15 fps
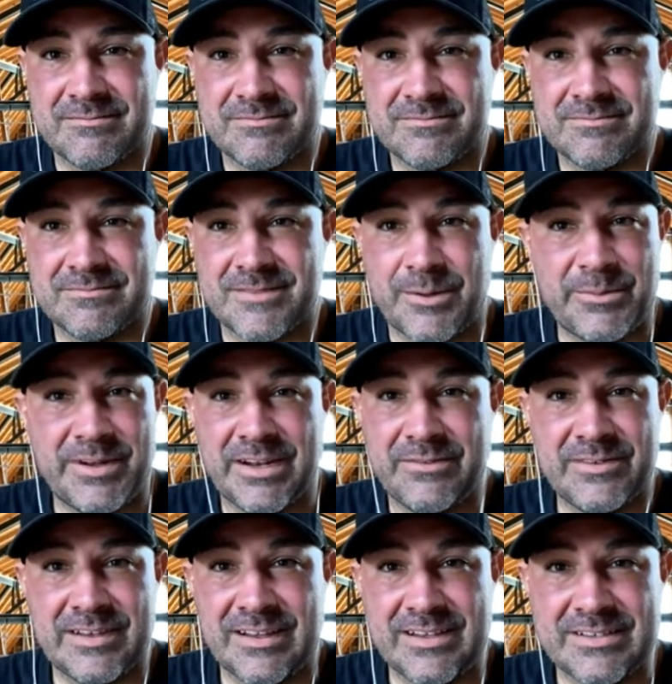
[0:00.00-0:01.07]
I'm not
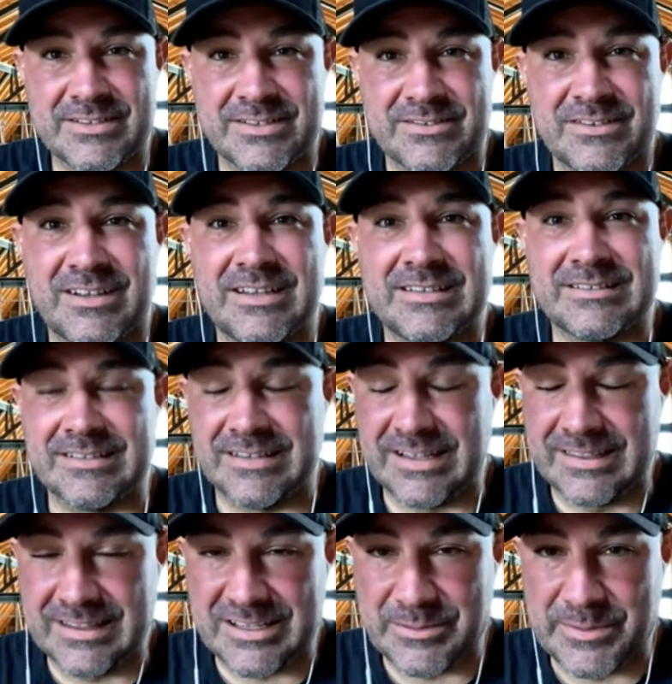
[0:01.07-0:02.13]
even lying to you. I
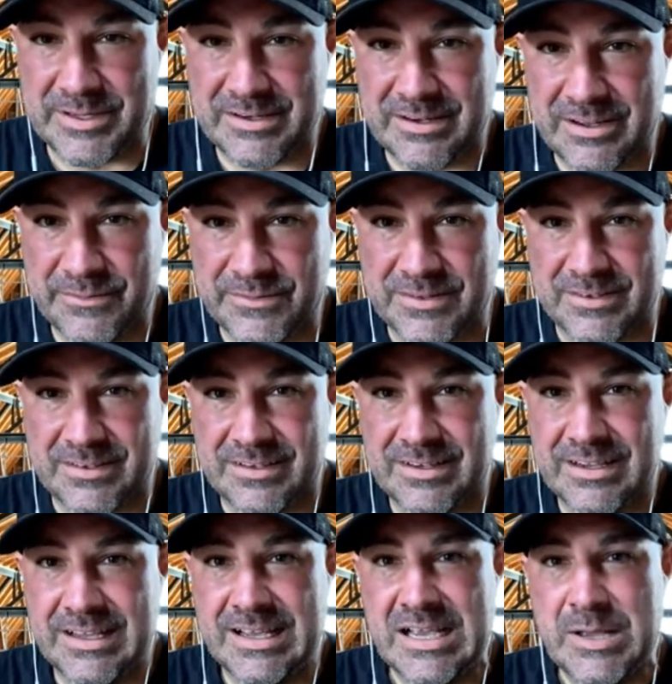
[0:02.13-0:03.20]
think about it often.
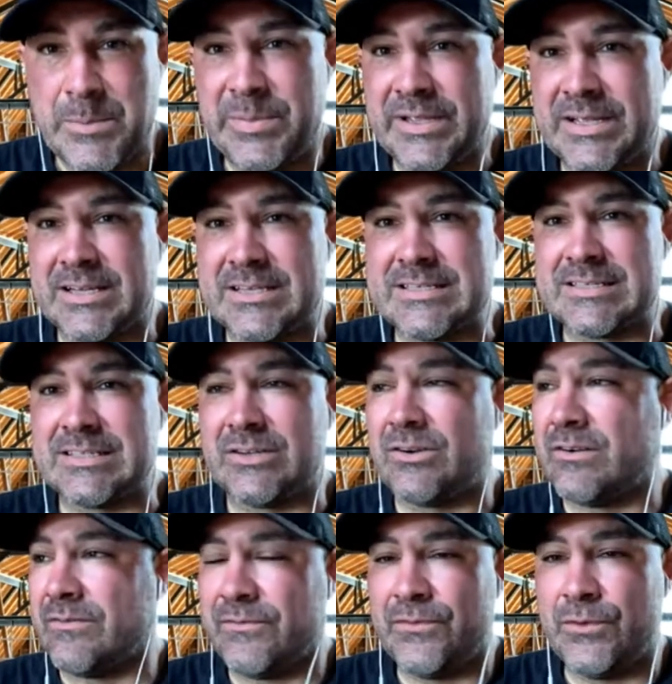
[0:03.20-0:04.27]
That's awesome, because there
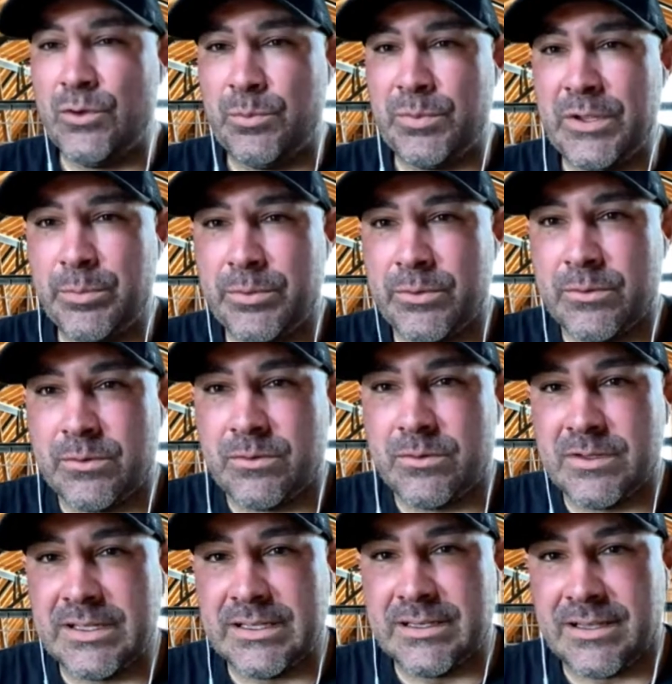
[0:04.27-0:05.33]
are few people
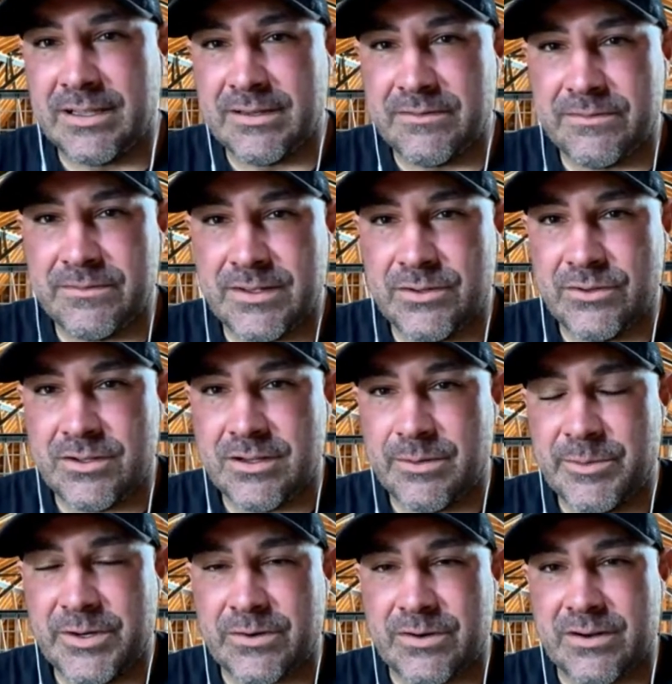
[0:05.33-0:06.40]
in life that you come
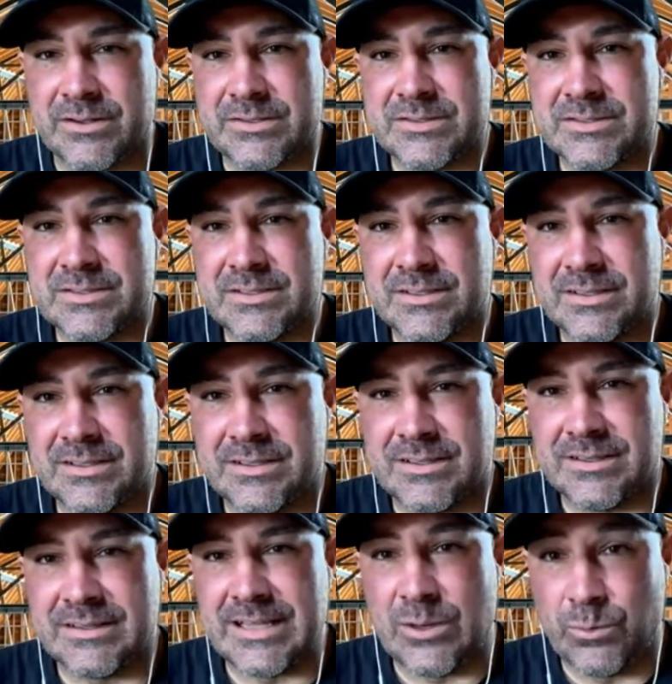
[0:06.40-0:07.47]
across
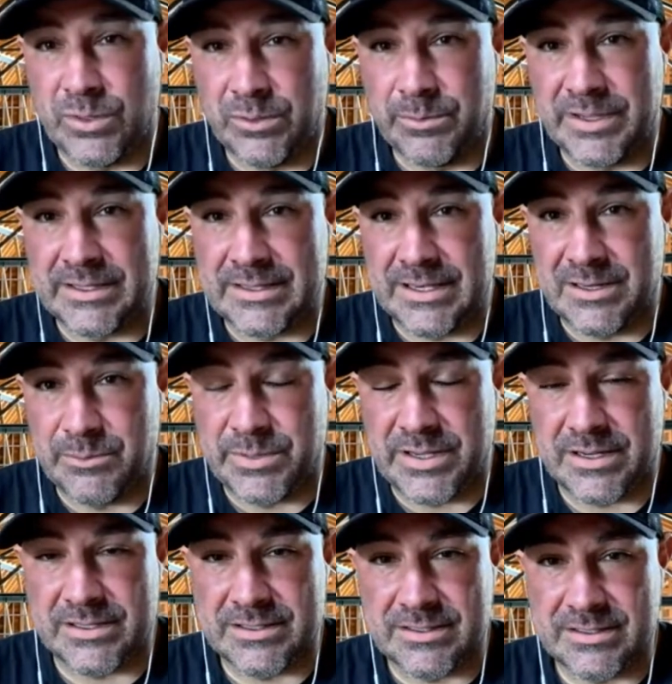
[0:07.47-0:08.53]
that will make that
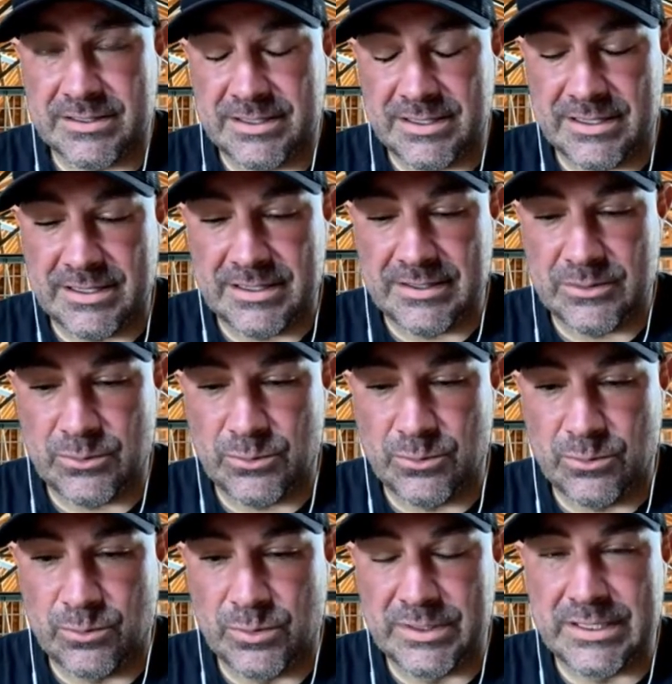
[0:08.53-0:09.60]
impact. And
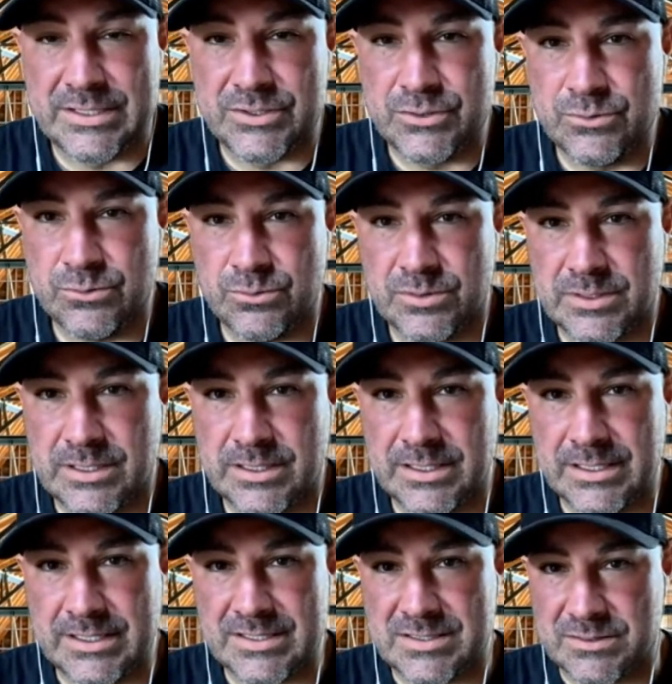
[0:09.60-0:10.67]
when they do, and
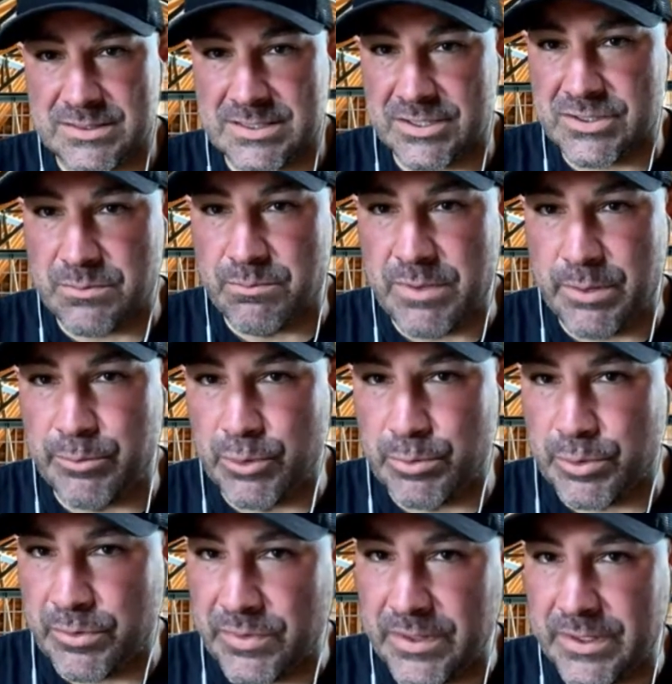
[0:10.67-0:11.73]
it's just such a
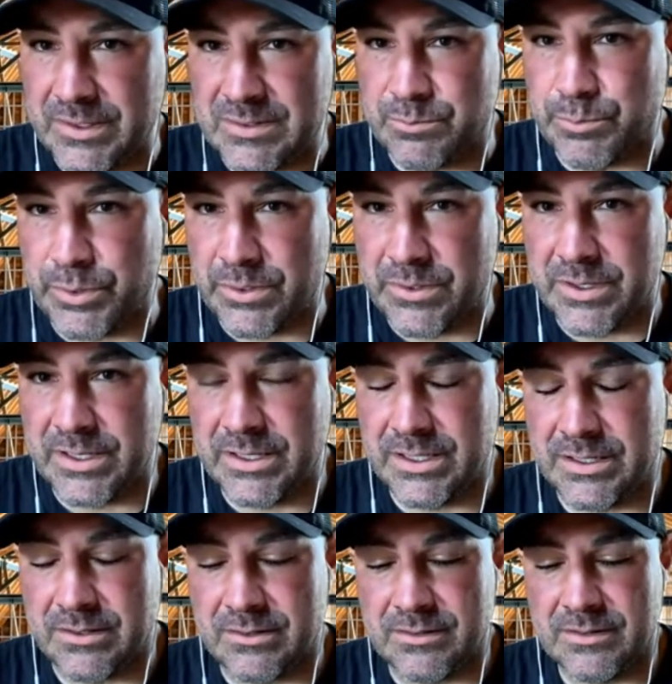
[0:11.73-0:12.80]
memorable thing, it's burned in
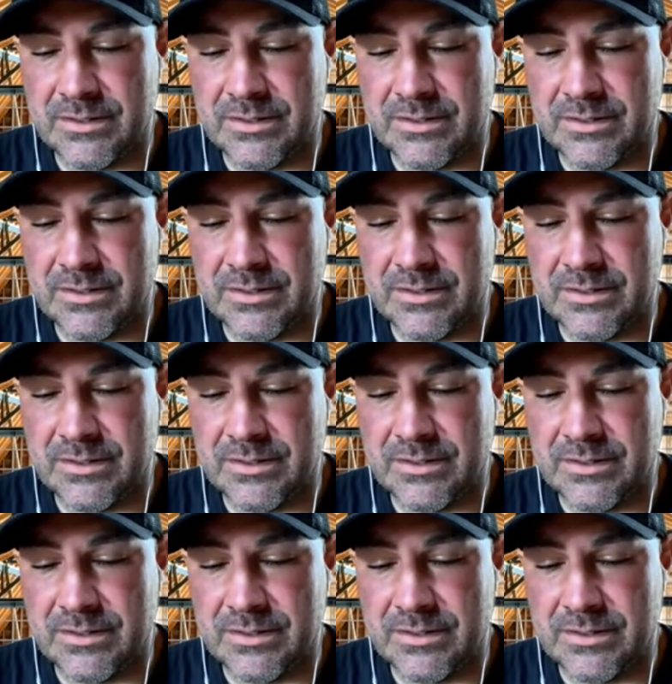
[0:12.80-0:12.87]
there.